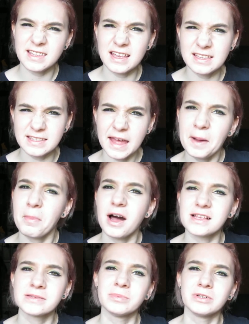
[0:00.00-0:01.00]
Is that
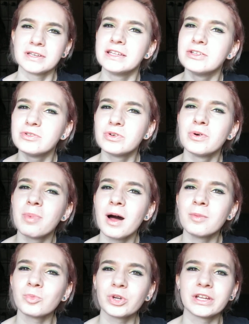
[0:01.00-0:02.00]
possible? Can you do a
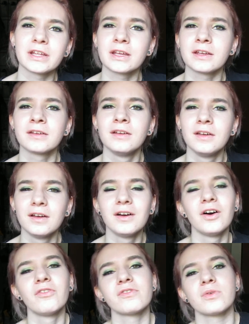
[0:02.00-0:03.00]
palm reading
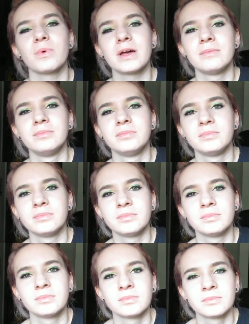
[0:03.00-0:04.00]
over the web?
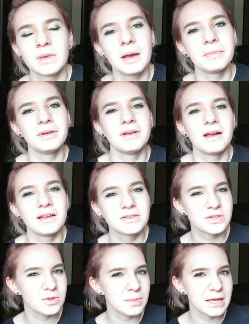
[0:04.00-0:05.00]
I'm
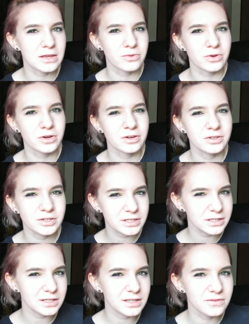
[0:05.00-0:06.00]
assuming you
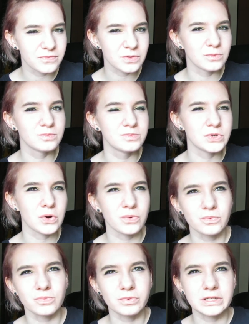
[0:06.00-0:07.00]
could if you
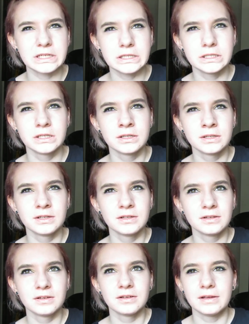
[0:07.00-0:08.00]
don't read
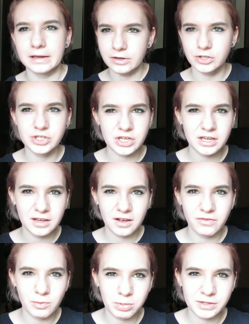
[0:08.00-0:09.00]
energy
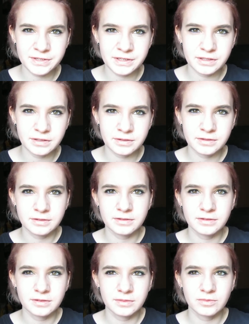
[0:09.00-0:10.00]
of a person,
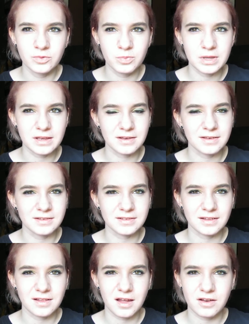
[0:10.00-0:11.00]
because
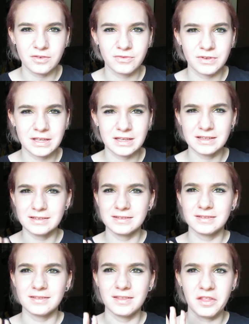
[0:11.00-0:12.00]
a lot of it
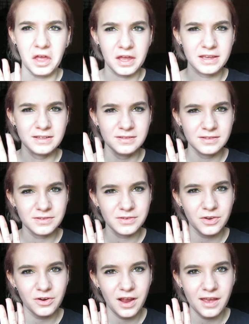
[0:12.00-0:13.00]
is lines,
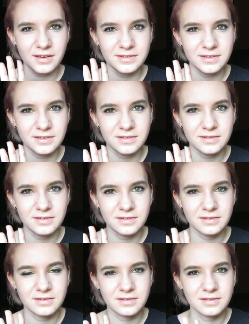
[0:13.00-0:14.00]
correct?
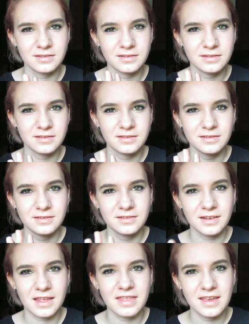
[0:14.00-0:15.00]

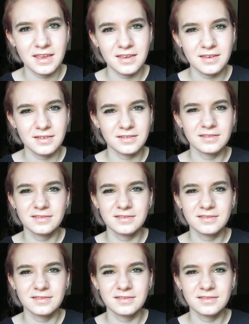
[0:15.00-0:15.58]
I think.